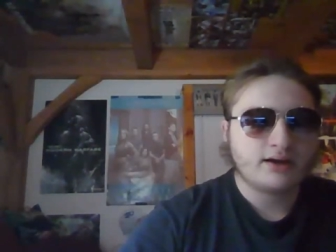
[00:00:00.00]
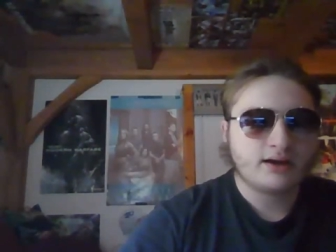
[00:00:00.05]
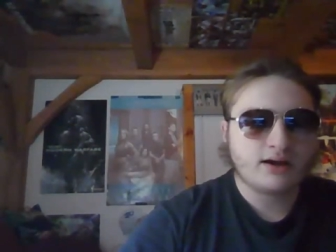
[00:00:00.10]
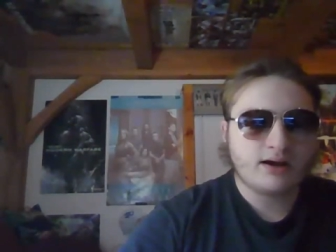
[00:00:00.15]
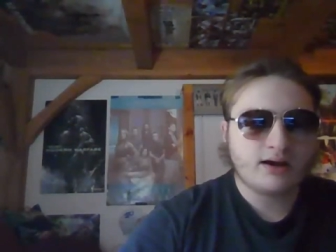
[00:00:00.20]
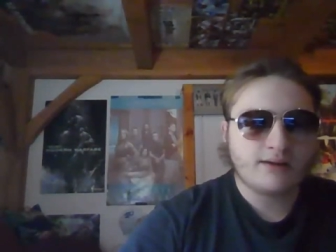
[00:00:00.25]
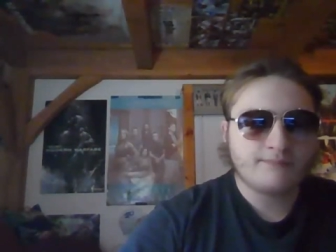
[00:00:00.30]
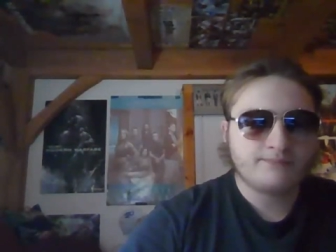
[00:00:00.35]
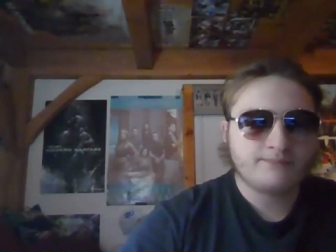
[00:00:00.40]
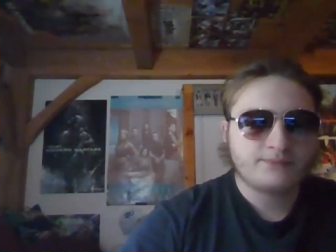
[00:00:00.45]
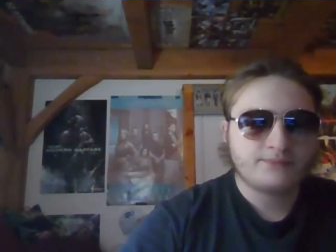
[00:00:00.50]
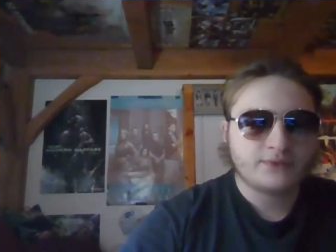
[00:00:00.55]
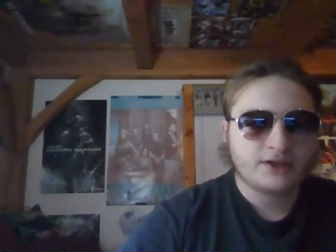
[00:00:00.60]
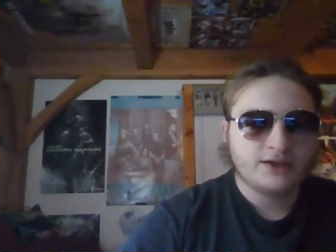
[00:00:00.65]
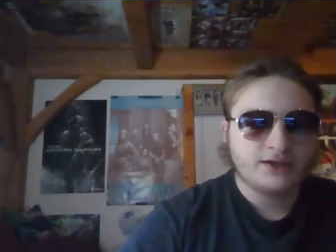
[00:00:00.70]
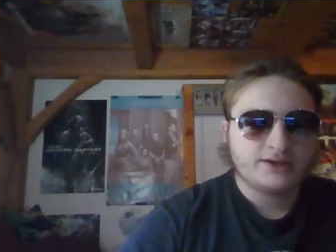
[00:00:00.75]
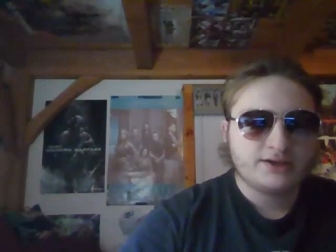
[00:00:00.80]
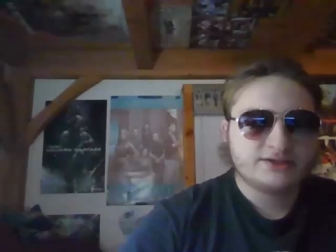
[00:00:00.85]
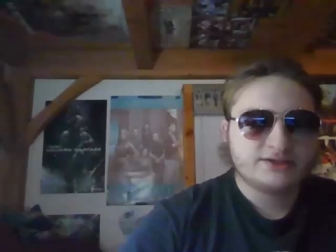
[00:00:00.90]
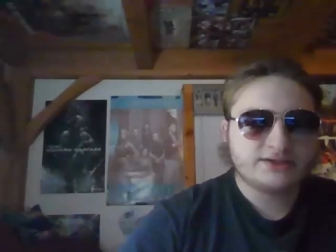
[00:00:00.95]
Um,
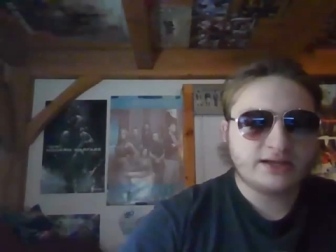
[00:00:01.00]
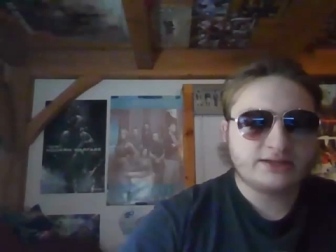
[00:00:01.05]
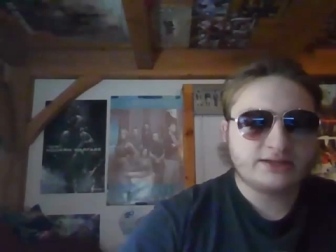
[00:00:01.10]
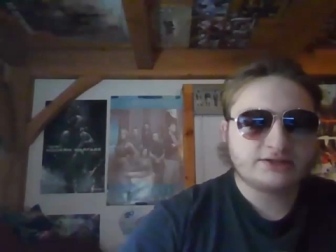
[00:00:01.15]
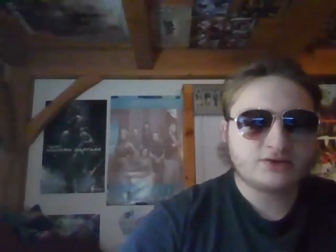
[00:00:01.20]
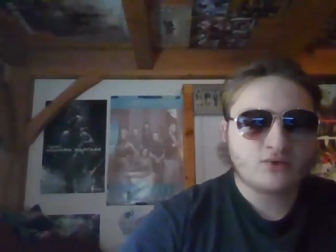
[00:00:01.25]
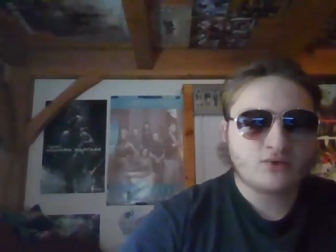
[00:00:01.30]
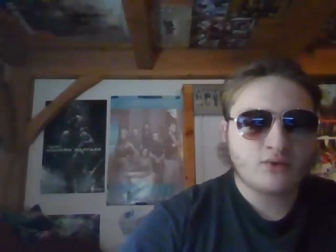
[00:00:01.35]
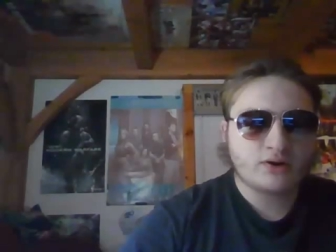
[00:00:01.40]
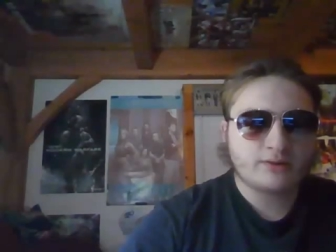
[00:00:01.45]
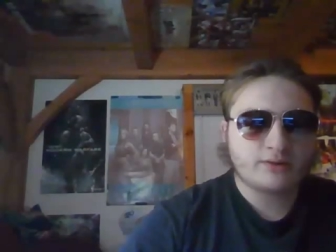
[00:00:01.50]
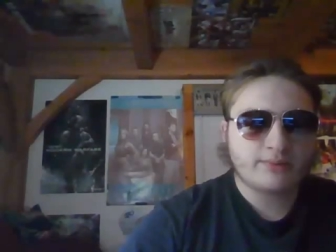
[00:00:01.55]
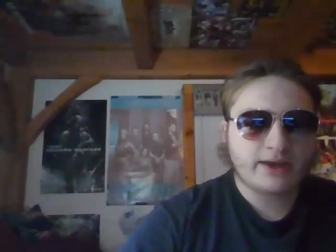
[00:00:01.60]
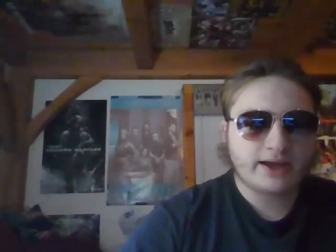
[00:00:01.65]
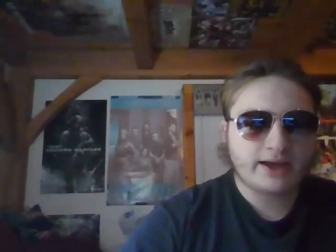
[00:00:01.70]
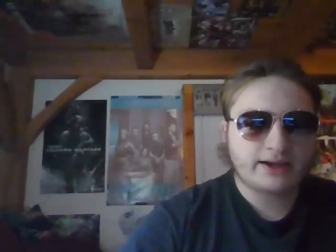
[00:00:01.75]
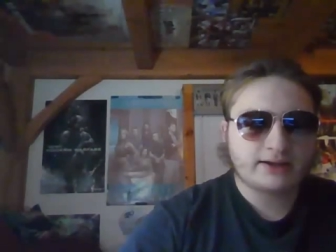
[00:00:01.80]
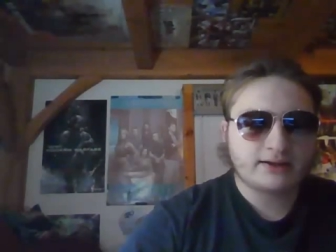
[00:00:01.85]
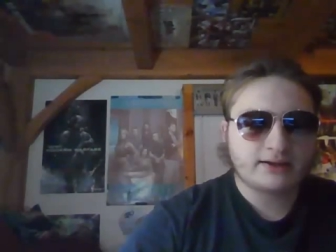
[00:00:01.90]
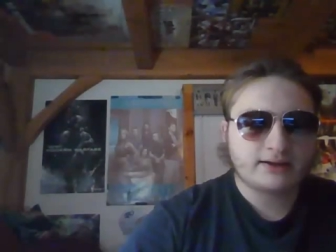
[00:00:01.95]
Saints
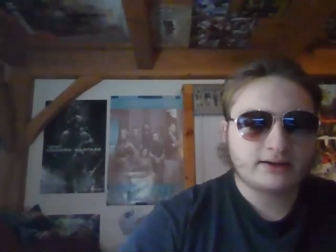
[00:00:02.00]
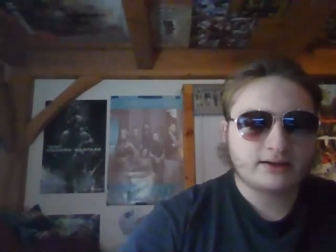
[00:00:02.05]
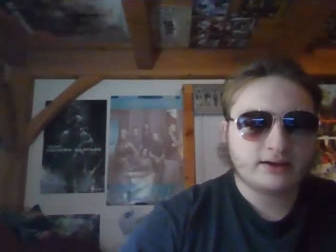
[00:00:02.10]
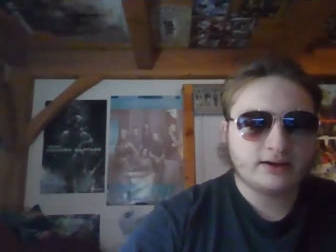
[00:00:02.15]
quarterback